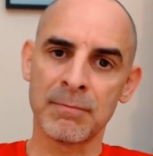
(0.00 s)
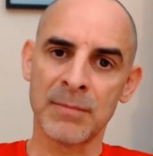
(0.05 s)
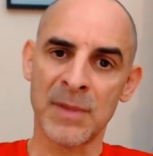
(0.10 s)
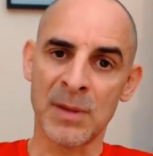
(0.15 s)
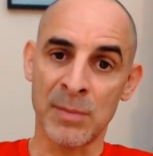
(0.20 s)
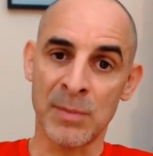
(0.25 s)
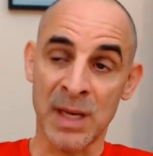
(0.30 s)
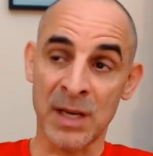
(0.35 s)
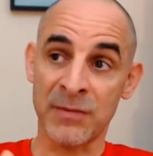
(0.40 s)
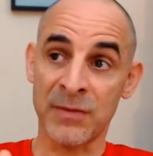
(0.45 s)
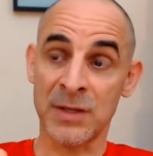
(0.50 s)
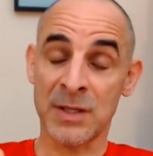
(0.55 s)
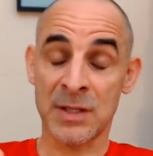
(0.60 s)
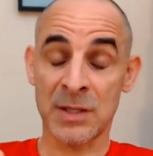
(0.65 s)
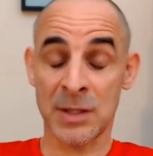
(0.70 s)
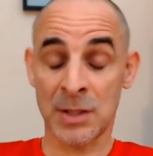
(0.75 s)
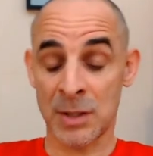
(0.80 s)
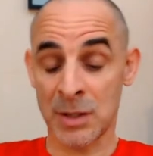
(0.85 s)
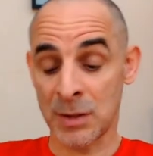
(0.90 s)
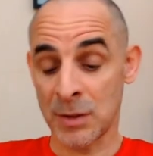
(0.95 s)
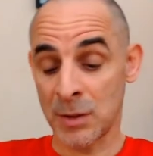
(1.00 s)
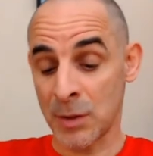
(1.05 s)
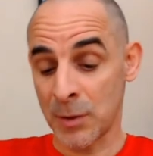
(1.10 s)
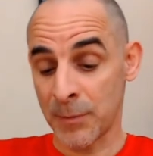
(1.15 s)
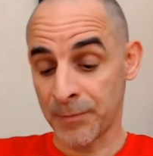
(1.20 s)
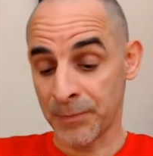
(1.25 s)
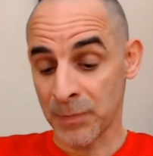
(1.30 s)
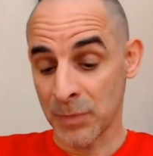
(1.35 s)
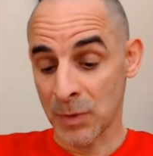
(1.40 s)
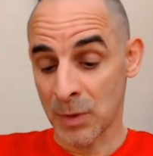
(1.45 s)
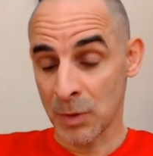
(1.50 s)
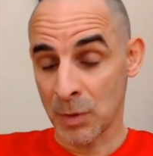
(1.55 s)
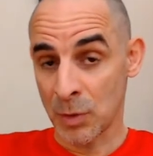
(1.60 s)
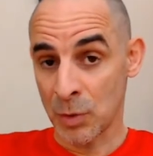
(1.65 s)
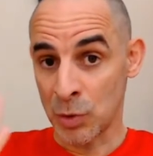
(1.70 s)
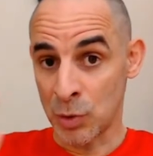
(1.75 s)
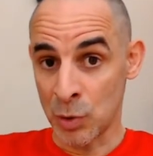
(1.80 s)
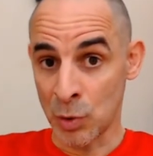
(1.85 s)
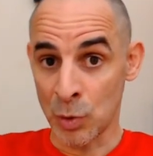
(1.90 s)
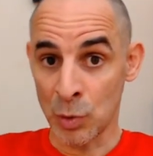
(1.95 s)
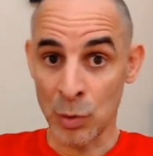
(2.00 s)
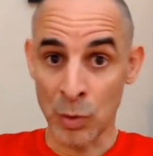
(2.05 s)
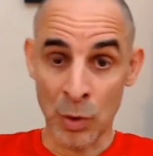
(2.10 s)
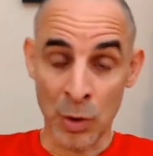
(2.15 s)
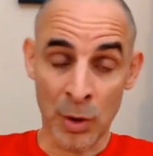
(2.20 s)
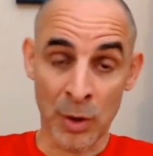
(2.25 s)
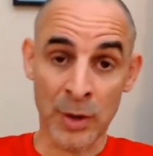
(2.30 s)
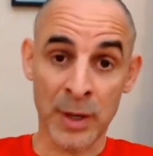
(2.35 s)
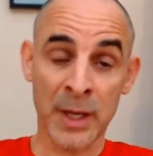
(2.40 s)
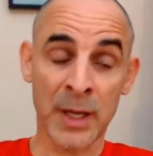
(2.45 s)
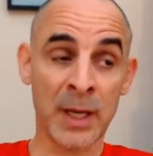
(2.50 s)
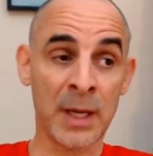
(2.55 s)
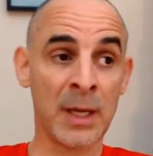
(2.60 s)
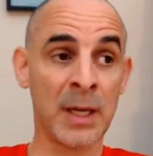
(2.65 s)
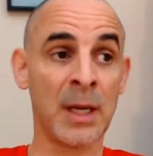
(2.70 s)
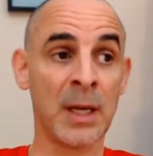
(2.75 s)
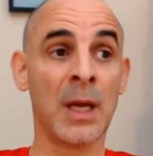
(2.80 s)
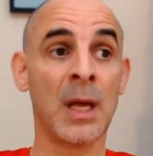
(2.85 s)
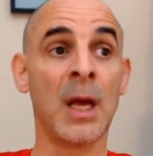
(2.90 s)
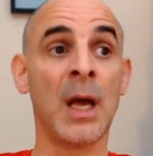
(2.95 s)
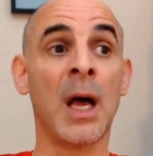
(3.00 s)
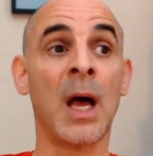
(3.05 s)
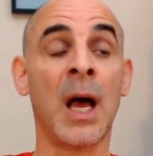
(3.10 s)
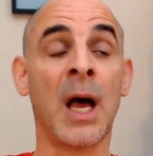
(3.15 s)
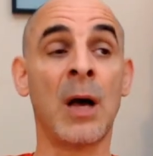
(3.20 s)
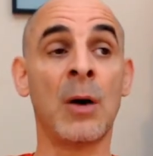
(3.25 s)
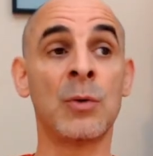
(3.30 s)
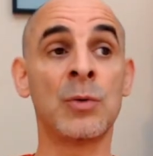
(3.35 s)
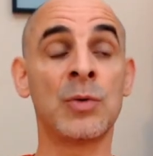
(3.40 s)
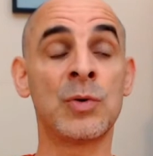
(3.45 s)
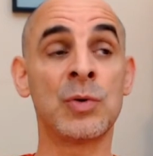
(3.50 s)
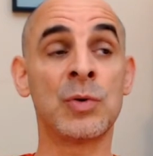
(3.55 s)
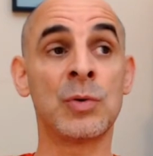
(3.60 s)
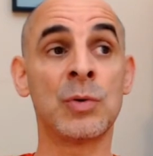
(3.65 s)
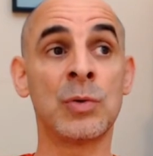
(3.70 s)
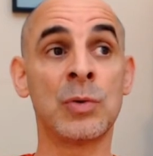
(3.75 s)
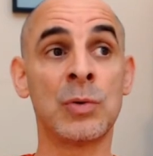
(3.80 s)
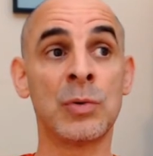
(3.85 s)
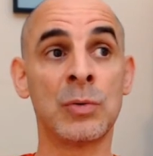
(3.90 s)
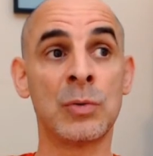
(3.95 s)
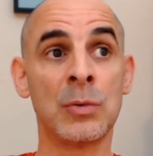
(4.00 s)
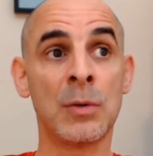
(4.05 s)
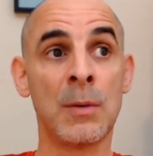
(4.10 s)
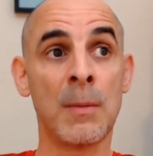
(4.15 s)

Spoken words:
The benefit is in you learning how to